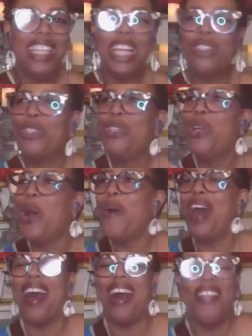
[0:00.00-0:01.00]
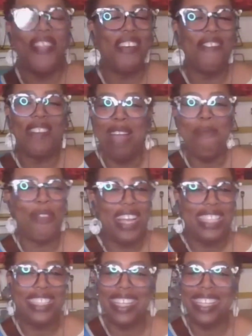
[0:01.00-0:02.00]
There's no other
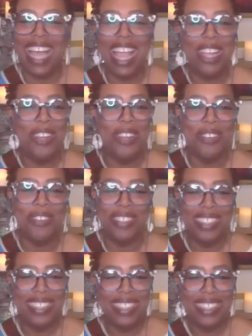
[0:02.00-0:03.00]
vibration like you.